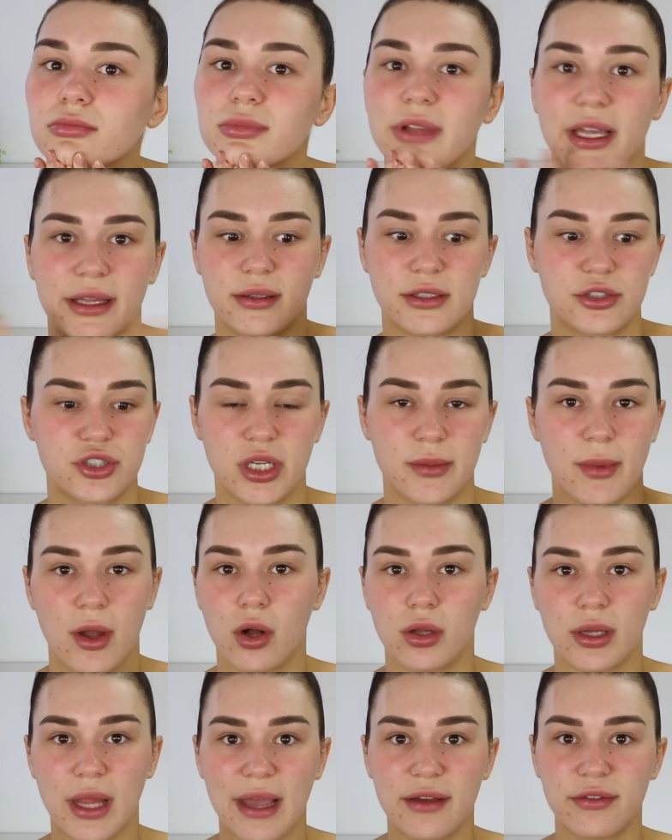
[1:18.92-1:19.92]
like literally my
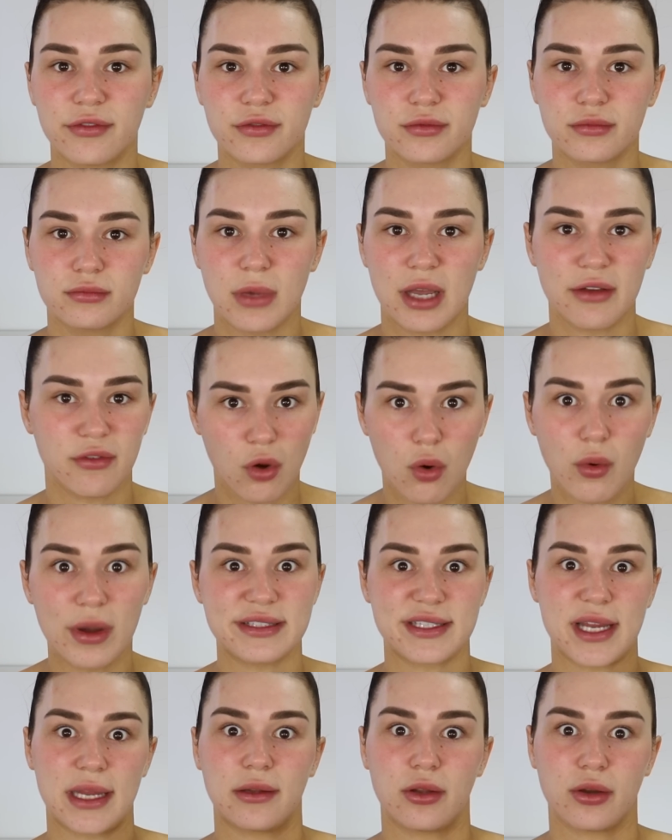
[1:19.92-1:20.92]
whole life. I've
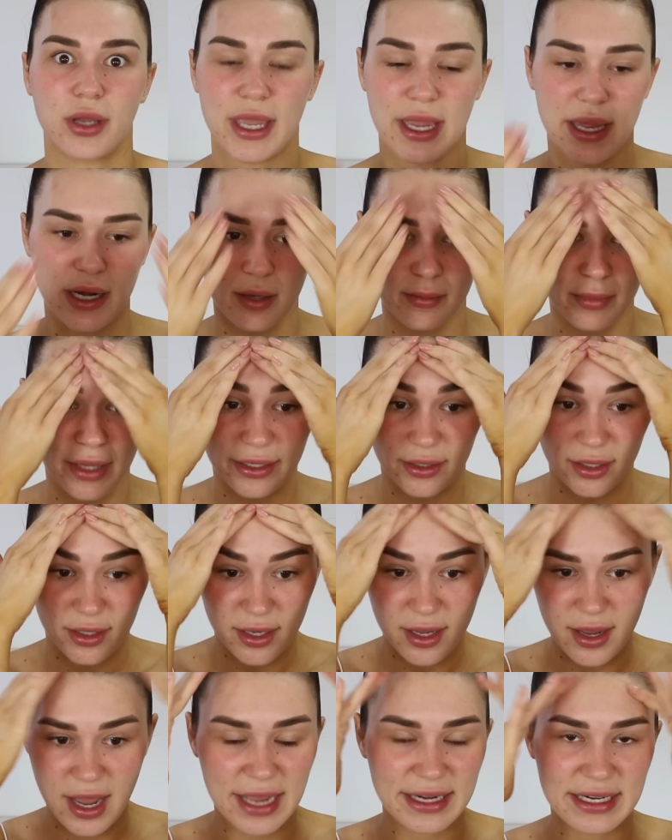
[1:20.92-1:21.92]
always had long hair and I'm like,
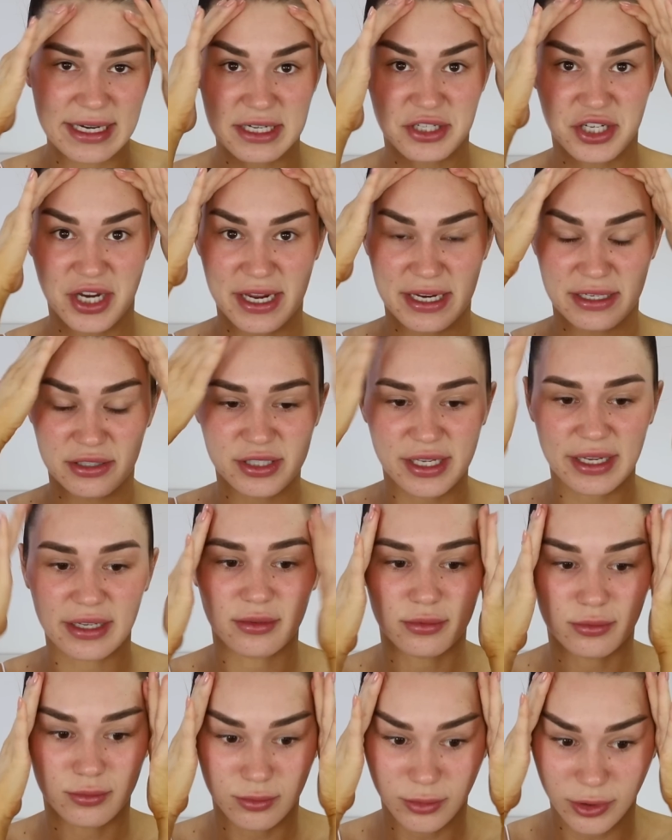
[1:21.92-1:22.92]
I need a change. Like,
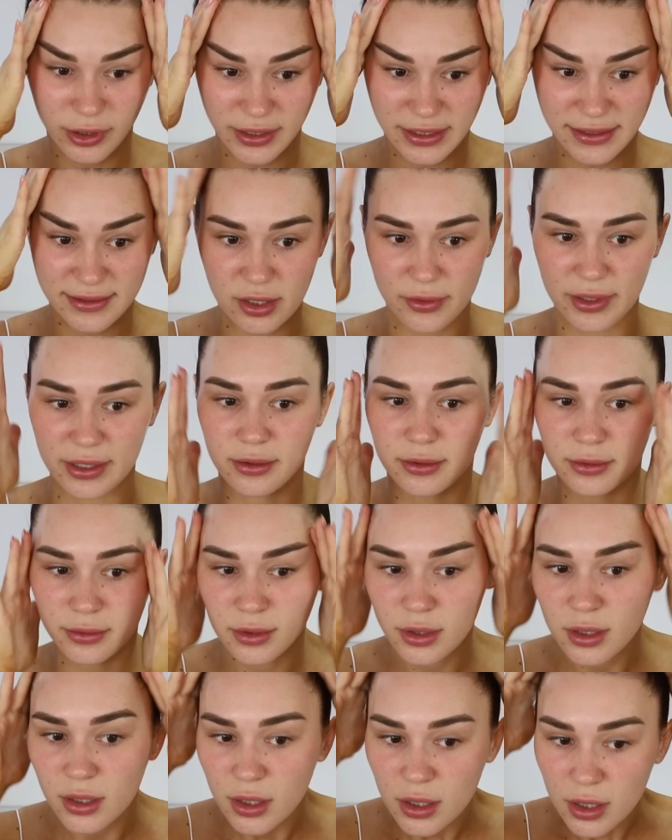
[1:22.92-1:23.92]
what is going on?
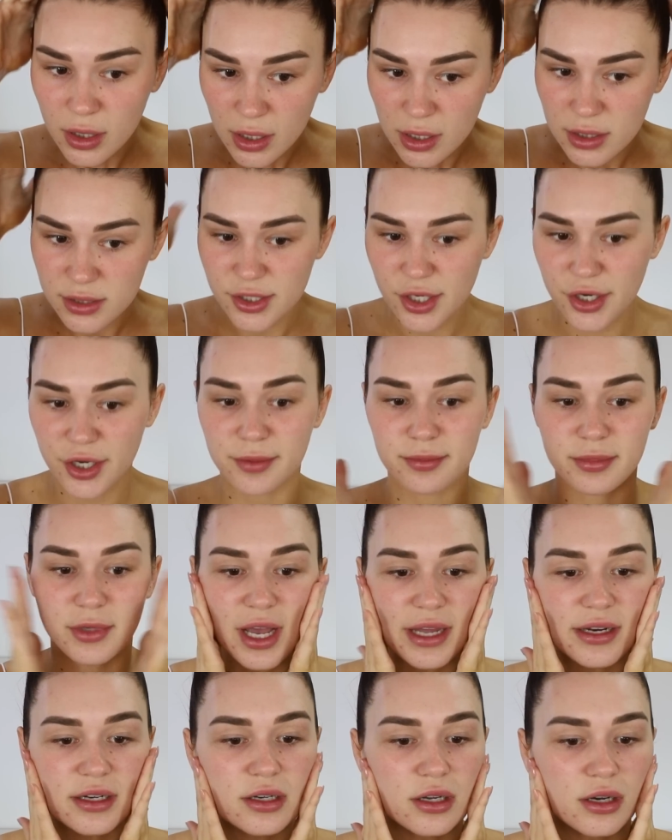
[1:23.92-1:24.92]
So
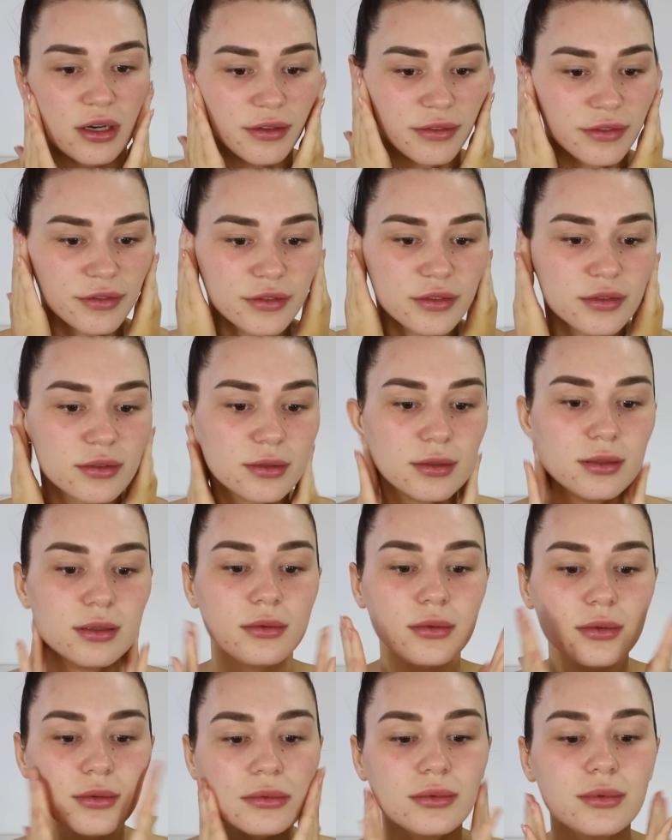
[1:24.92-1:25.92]
cut it off.
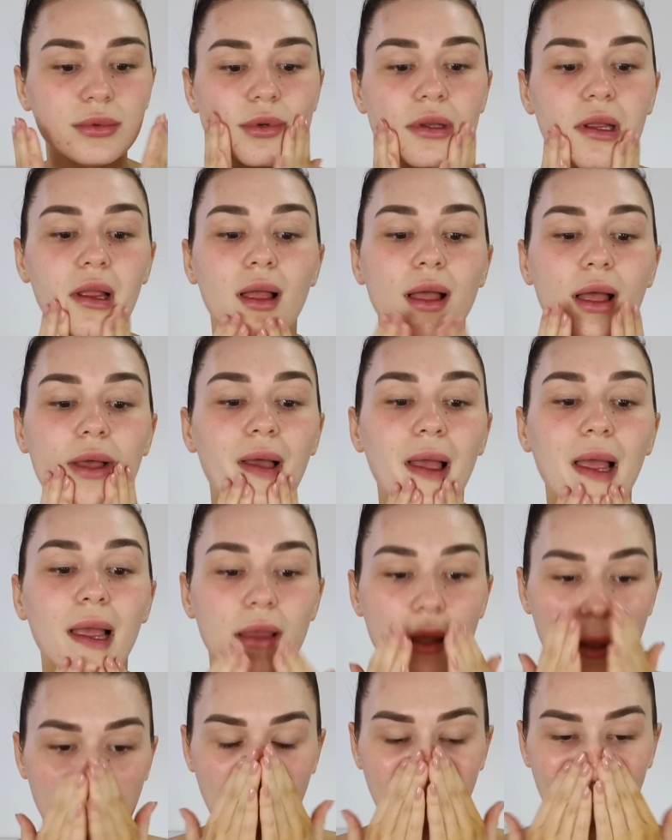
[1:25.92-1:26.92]

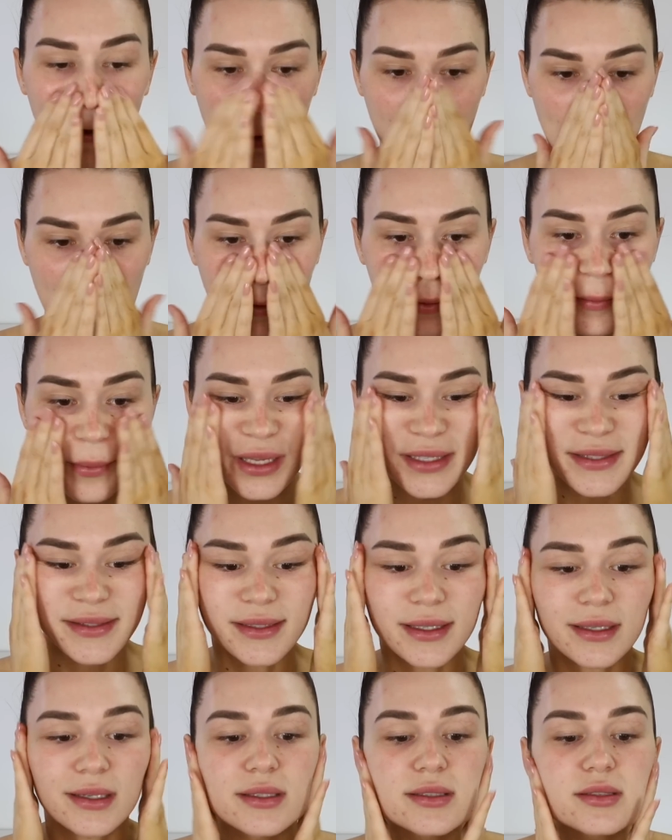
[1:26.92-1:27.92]
Alright, my
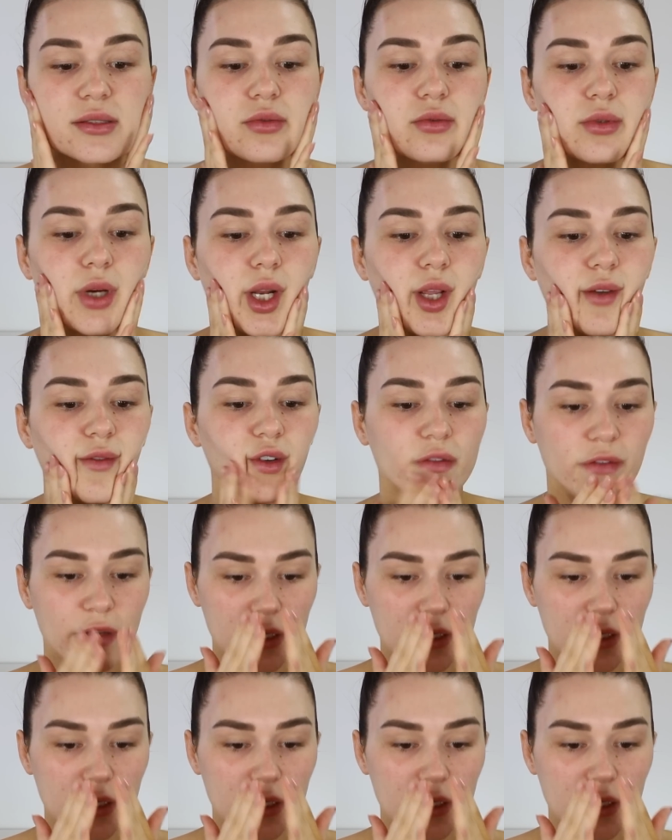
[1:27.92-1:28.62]
skin is ready for